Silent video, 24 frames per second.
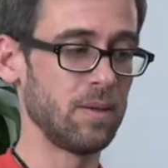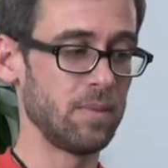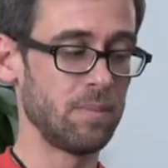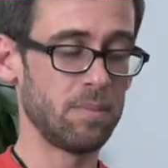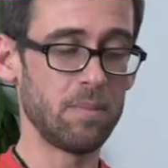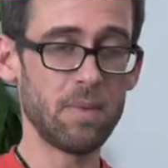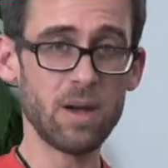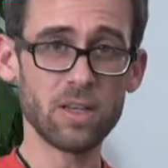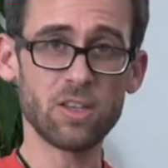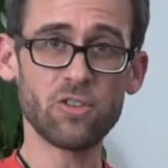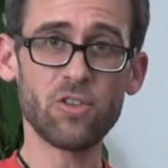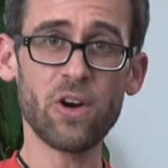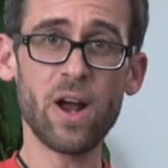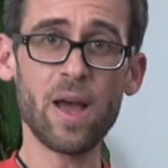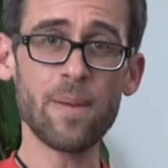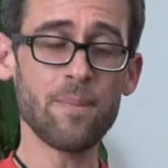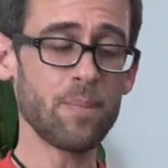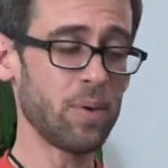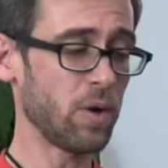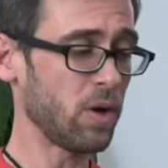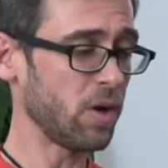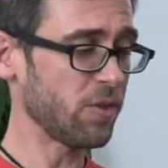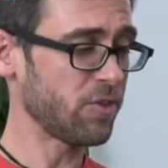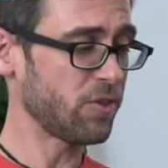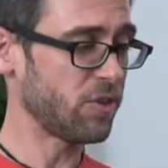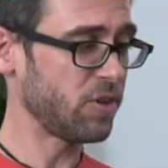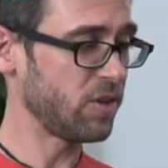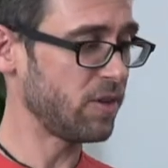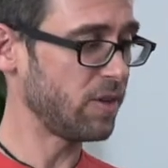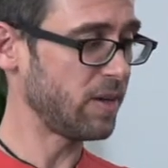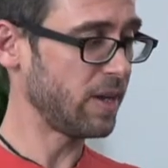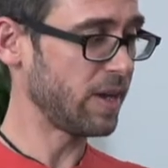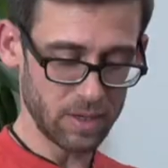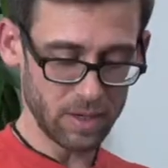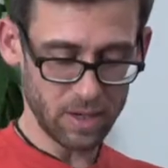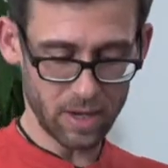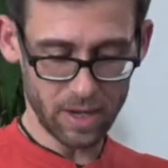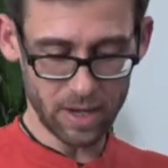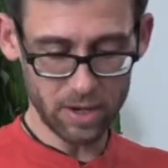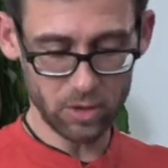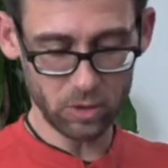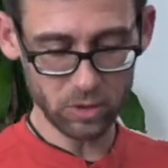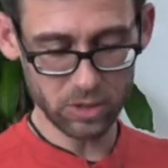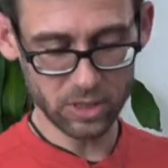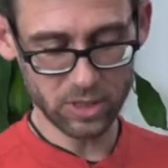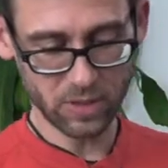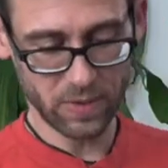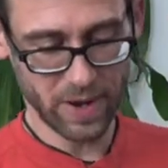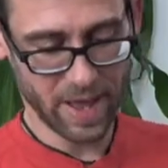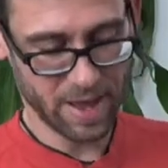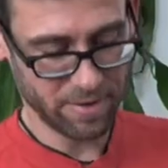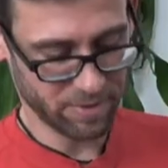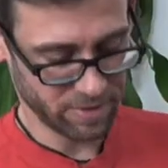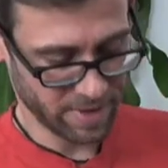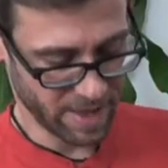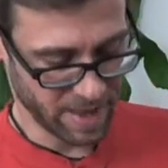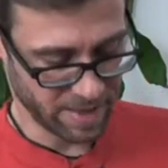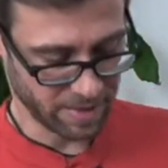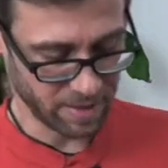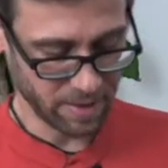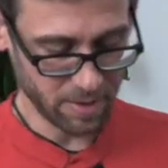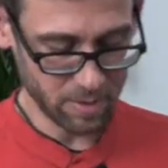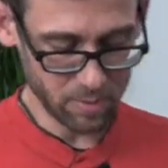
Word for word: My tripod, I also have that